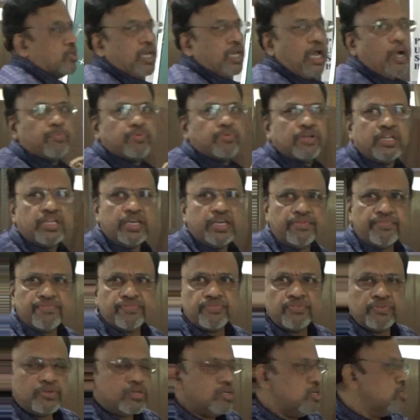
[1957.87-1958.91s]
capital
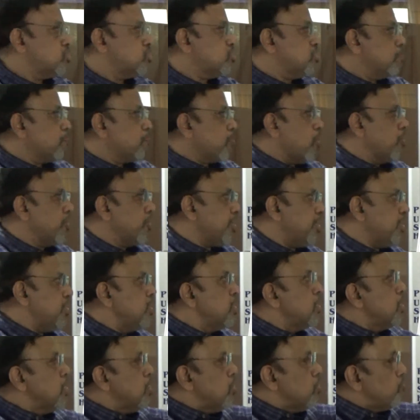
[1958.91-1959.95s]
F is the
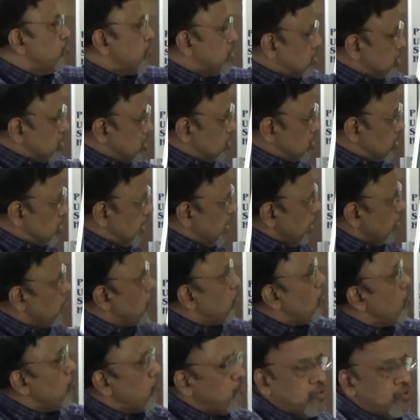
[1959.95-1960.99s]
point which is
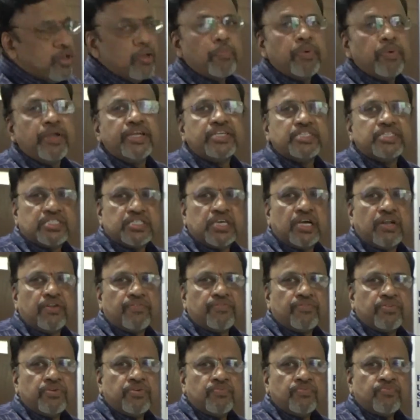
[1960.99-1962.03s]
in VP
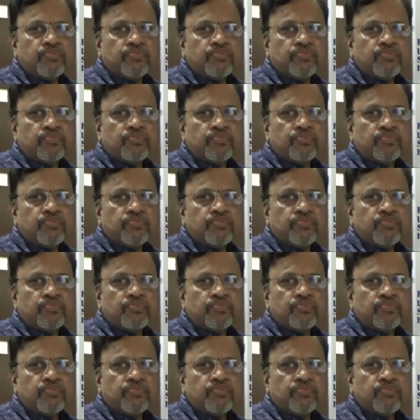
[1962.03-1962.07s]
itself.